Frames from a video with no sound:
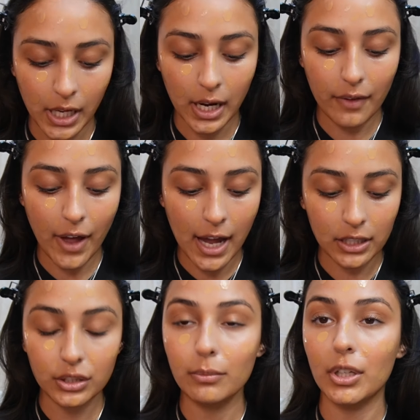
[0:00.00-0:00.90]
And I've
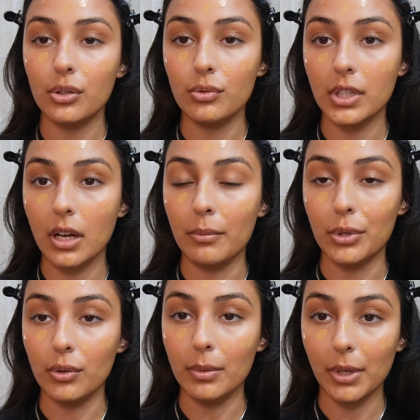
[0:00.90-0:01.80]
actually been using a
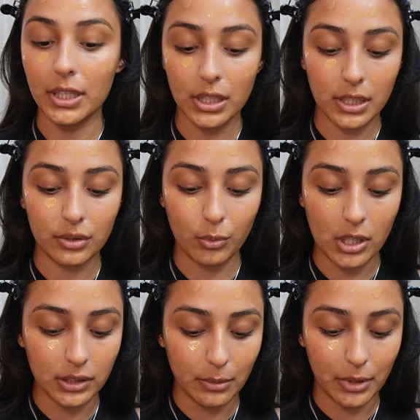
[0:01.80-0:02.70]
beauty blender as
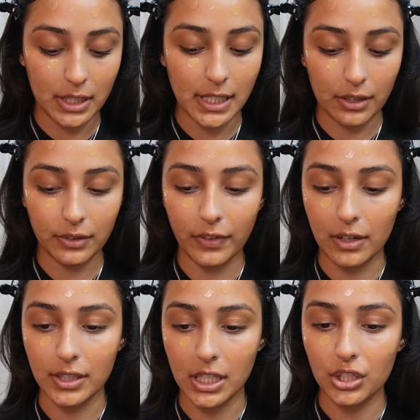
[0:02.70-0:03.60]
well to blend out the
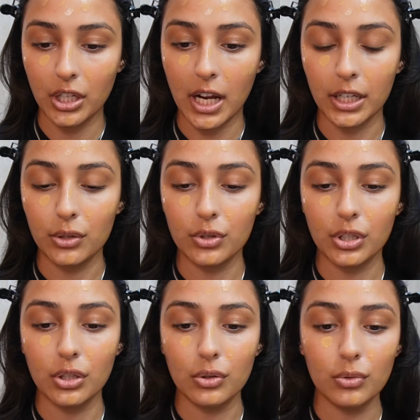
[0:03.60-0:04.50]
foundation. I used
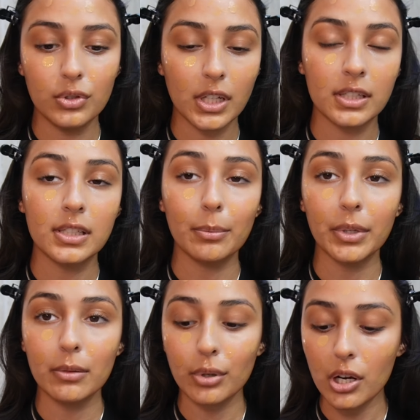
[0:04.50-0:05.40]
to use a
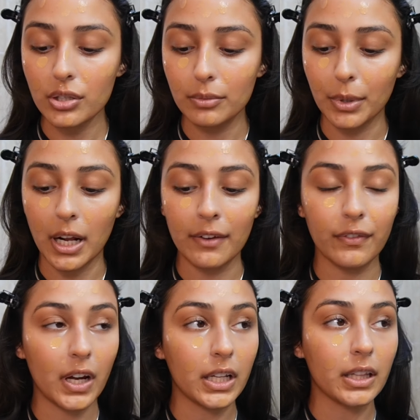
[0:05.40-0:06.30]
stippling brush, but I
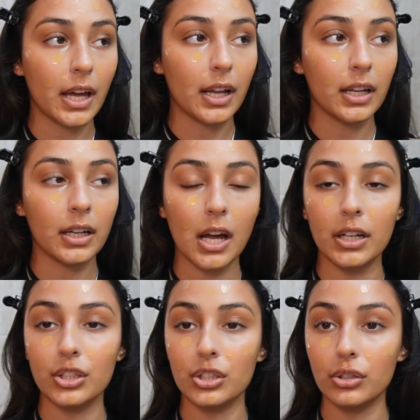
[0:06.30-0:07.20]
find that it kind
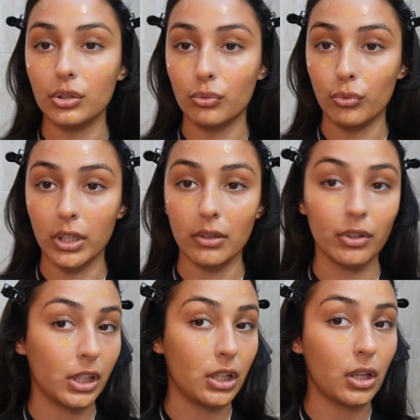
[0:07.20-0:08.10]
of just looks really,
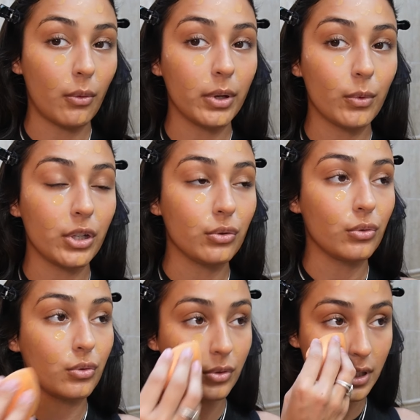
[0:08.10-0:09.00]
really glowy when you
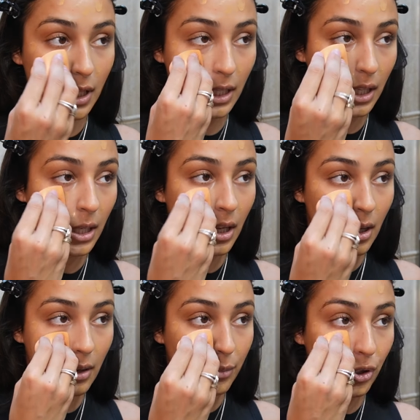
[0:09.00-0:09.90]
use the
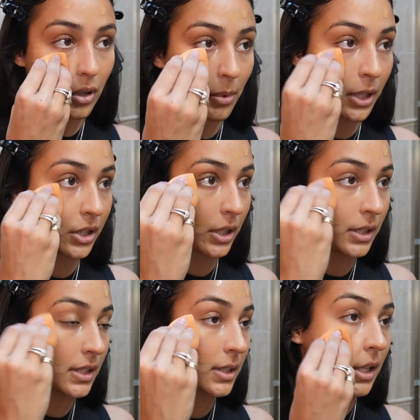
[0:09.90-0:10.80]
beauty blender
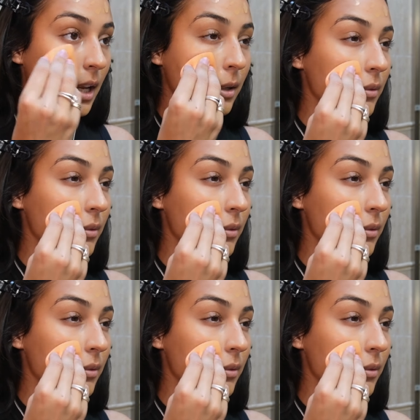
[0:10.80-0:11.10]
instead.